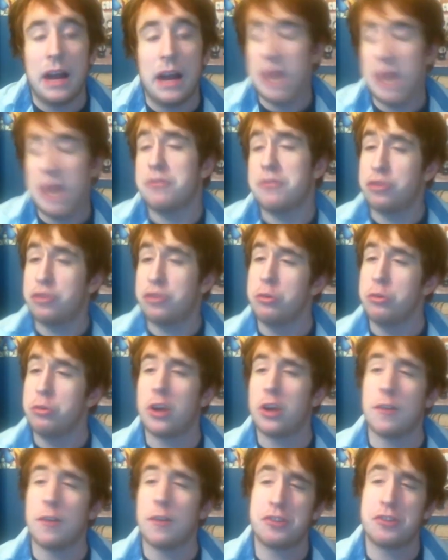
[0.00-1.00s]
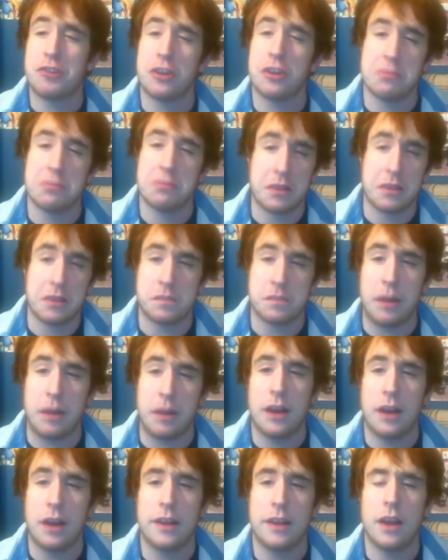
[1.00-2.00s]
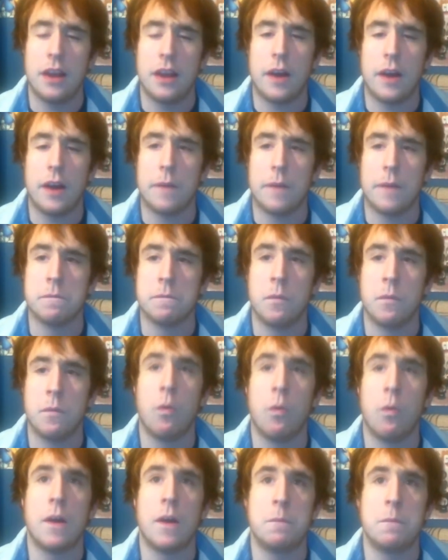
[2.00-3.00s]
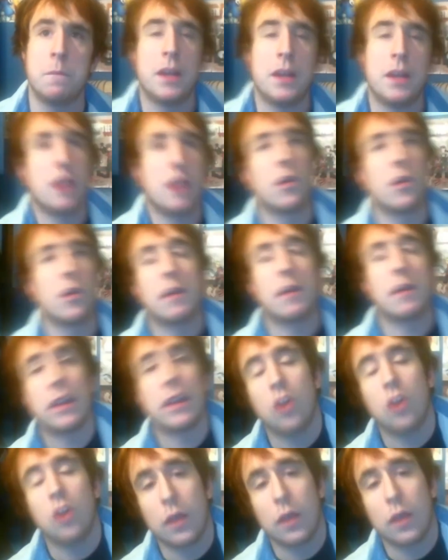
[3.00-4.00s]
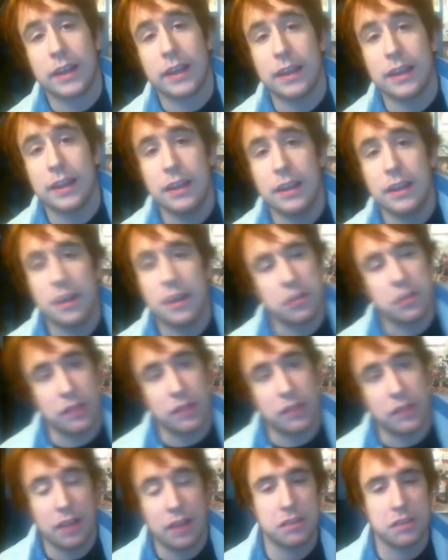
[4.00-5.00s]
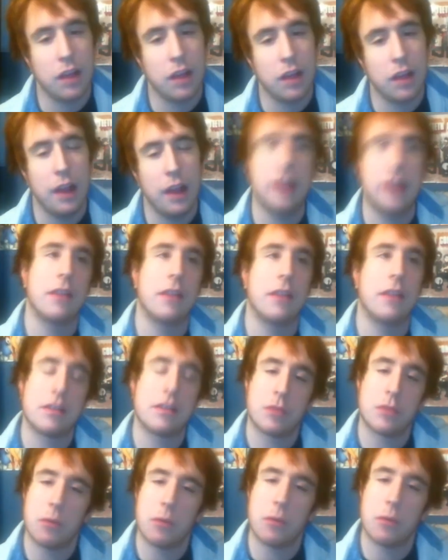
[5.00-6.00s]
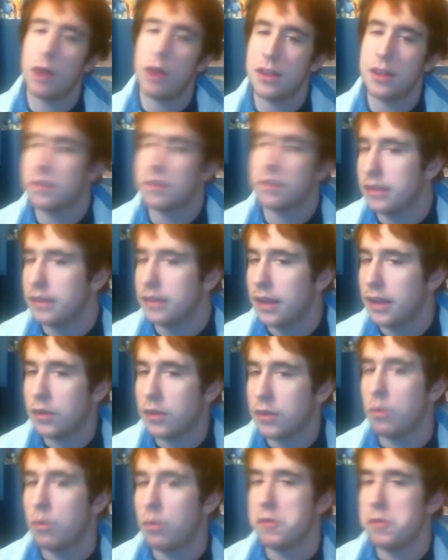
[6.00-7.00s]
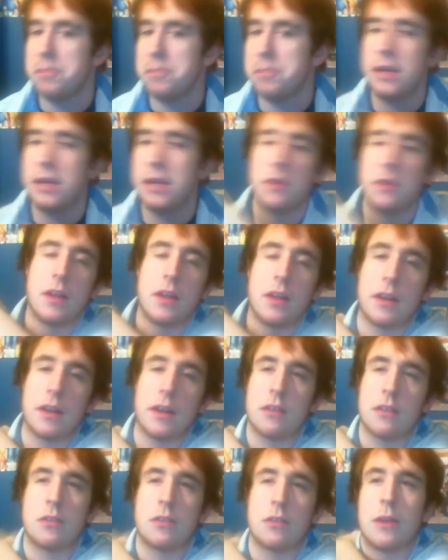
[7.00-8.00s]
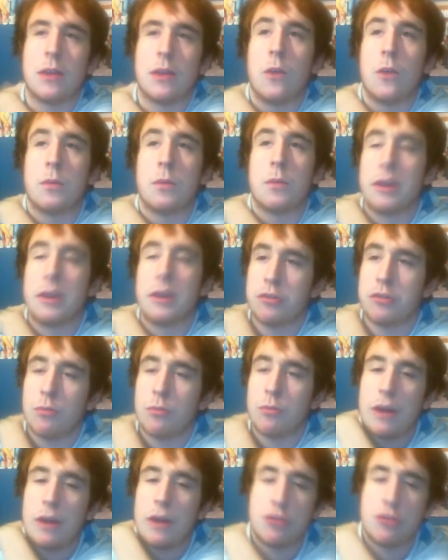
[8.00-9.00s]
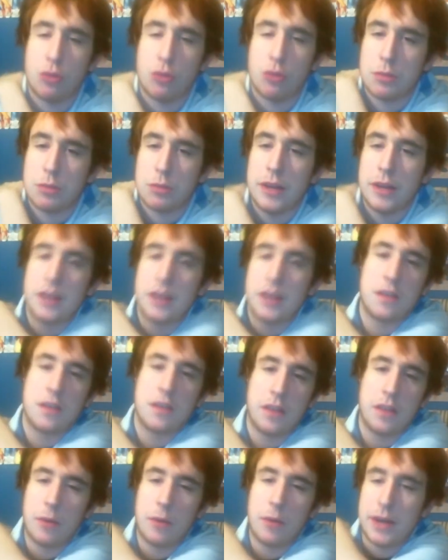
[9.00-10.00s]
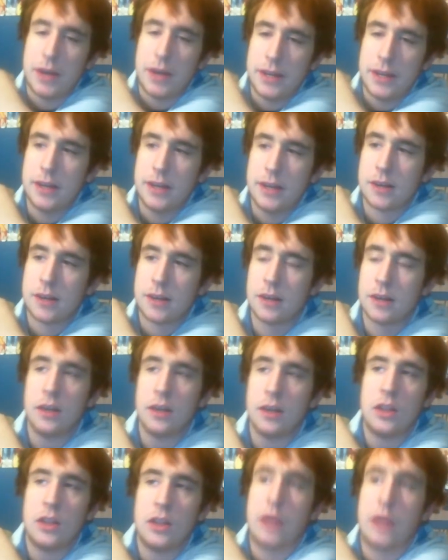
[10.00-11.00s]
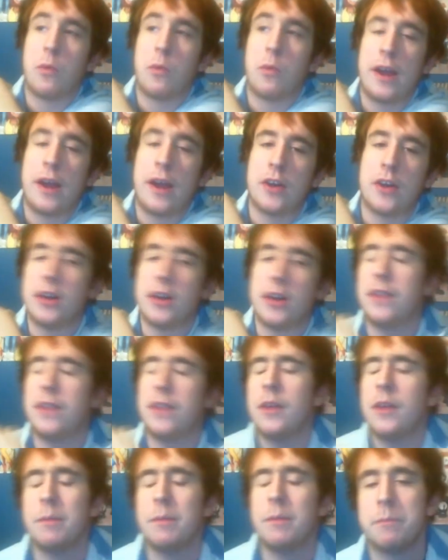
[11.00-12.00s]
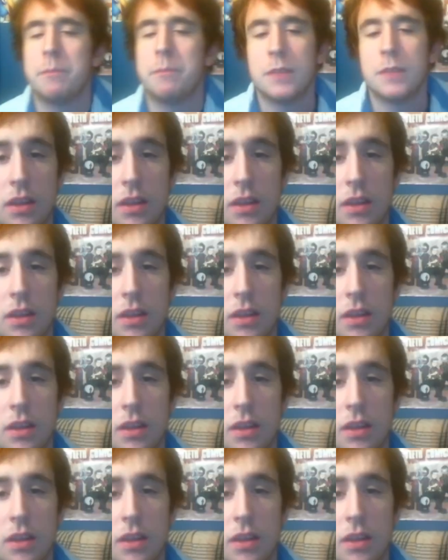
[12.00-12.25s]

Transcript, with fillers: I have two curvatures in my spine, um, one being where my lower kidney is on my left side, that's where one is, and the other one would be like around where my sh right shoulder blade is, like right here, like right underneath it.